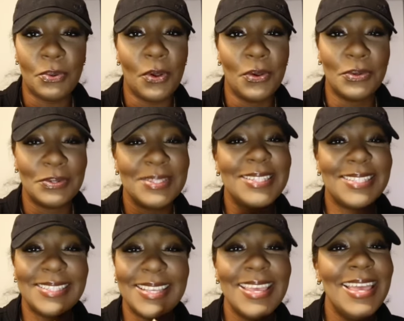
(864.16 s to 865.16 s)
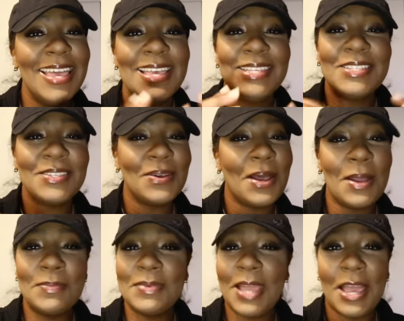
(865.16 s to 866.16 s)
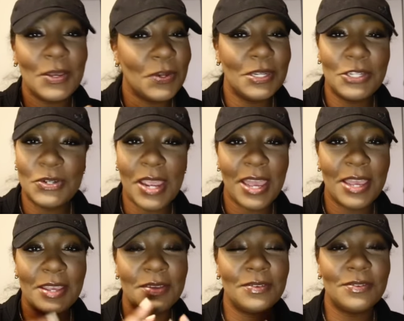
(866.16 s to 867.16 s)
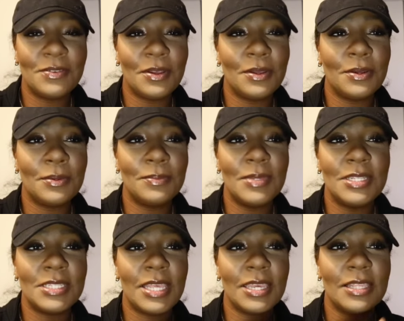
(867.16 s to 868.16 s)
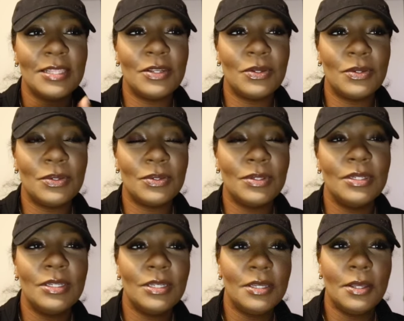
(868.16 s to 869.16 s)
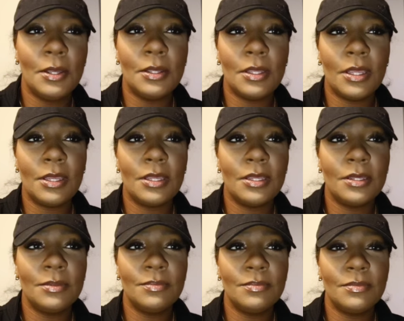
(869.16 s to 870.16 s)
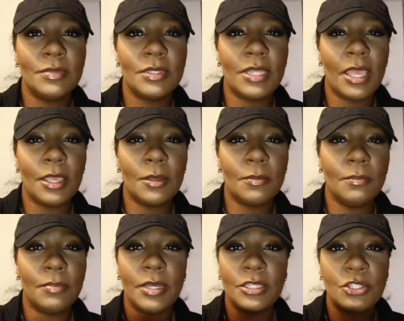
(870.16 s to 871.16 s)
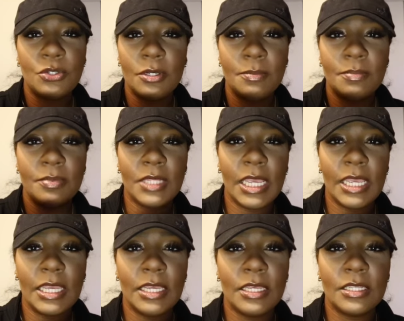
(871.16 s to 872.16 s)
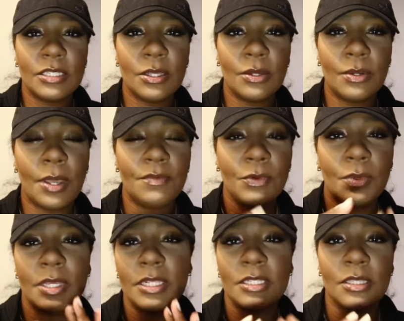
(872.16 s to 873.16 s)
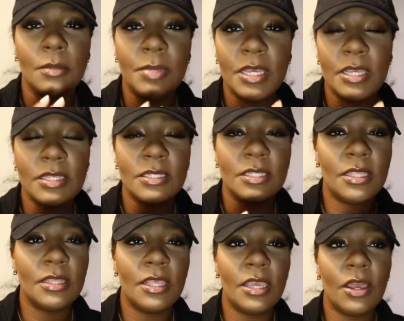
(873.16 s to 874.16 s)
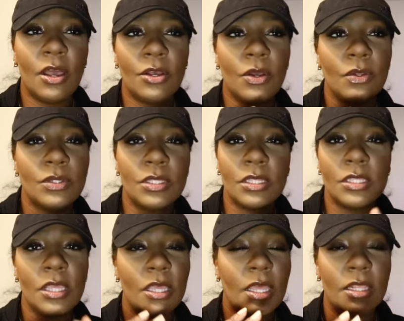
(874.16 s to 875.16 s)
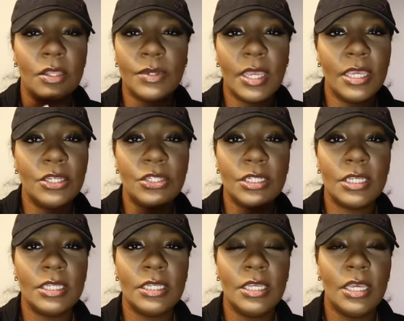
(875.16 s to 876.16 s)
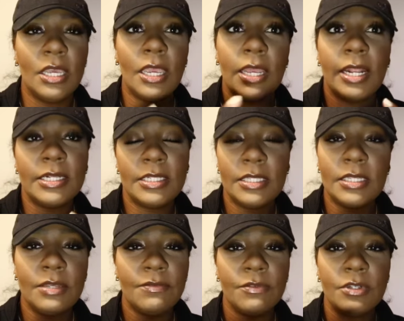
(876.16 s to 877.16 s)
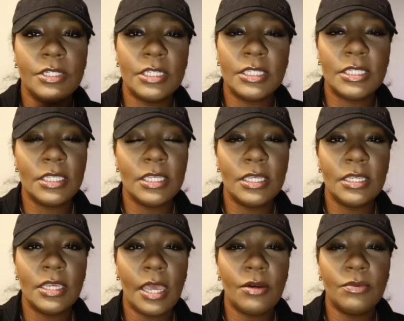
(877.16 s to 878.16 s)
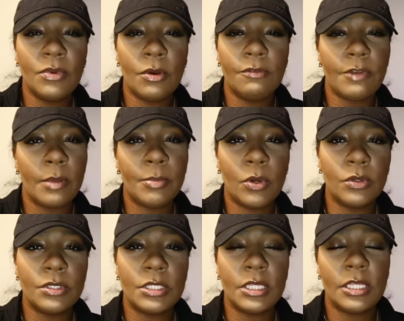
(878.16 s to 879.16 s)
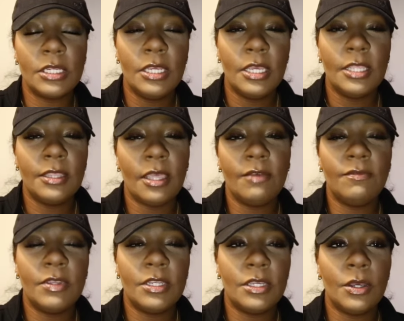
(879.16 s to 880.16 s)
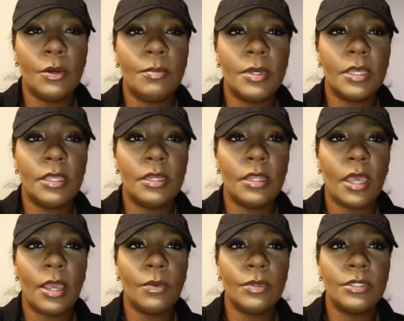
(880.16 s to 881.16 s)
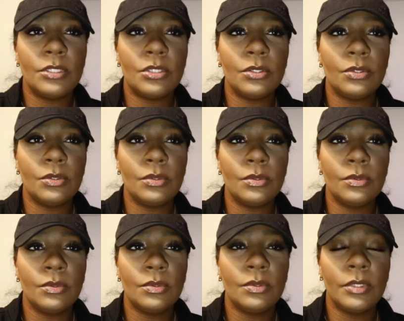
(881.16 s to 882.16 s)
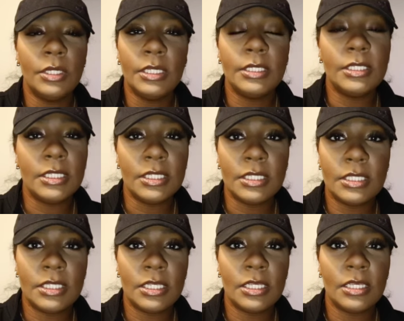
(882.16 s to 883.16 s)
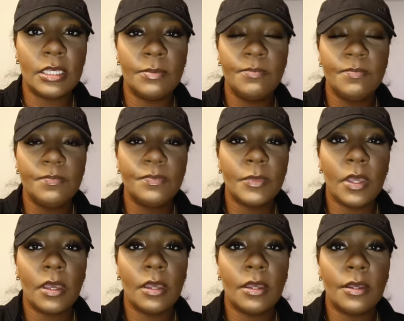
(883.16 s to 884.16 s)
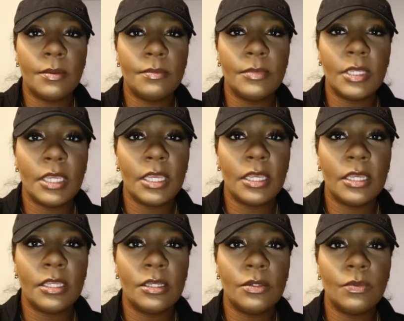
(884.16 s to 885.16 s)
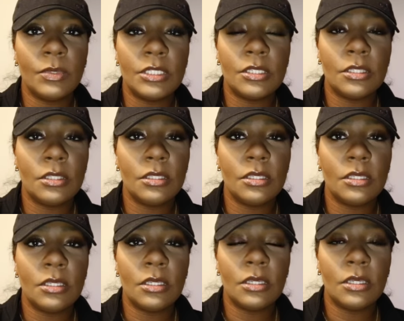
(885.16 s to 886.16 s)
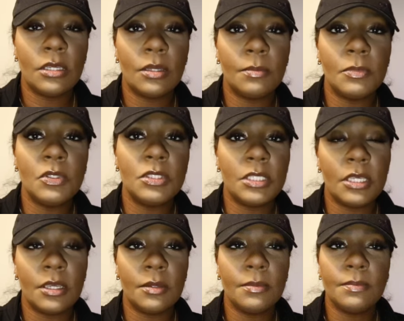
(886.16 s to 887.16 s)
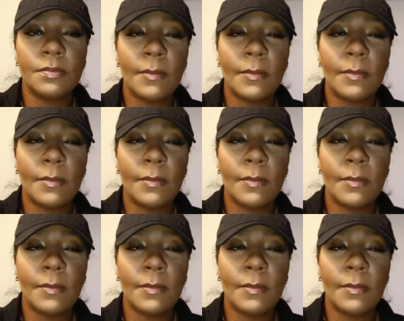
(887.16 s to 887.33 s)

roads so I'm not going to drive um, it's like a little um, like bus trip. Like so, everyone gets on the bus and they all go to a location. And I did it for DC. I don't know if I posted that video, but I went to DC um, and went to the museum,